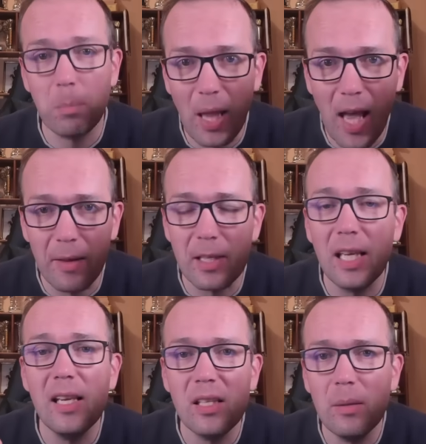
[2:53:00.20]
plans,
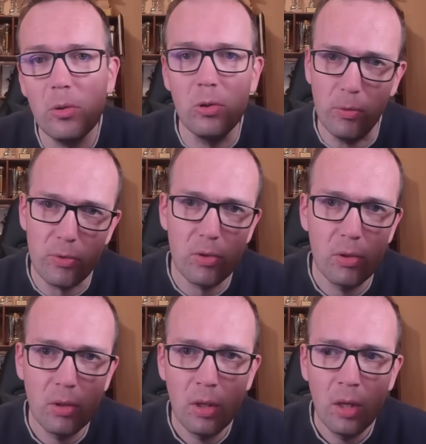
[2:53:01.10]
easy moves,
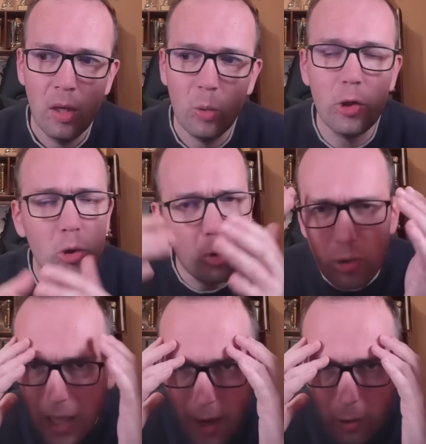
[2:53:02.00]
where you don't
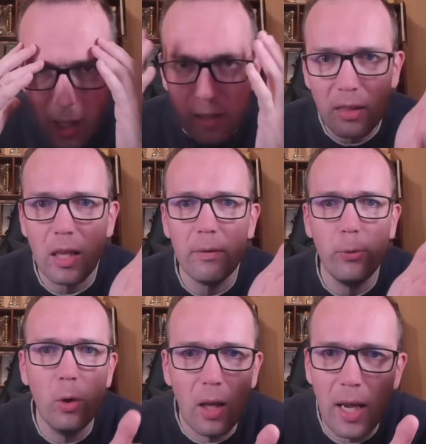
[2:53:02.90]
have to like think
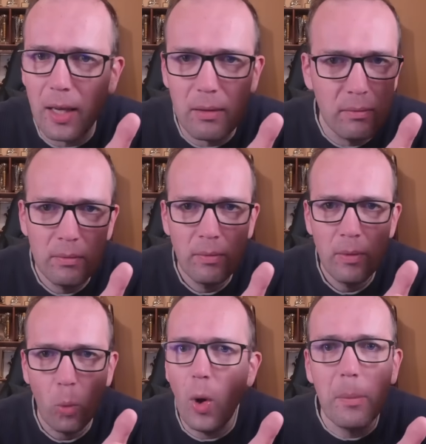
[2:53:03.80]
for like
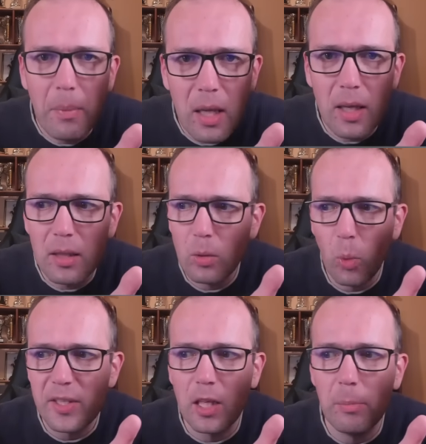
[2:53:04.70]
1 minute
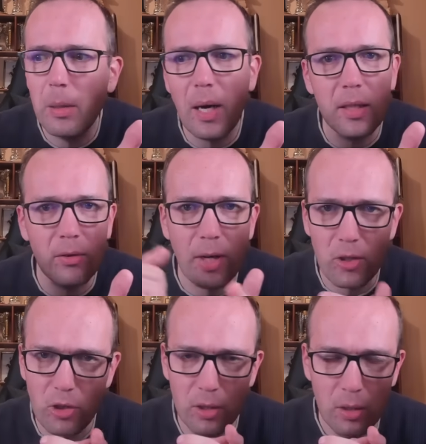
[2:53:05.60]
what's going to be my
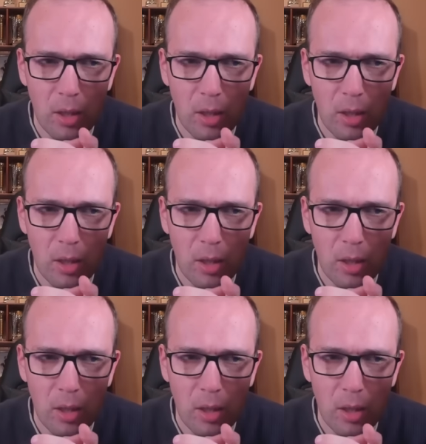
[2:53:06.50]
direction.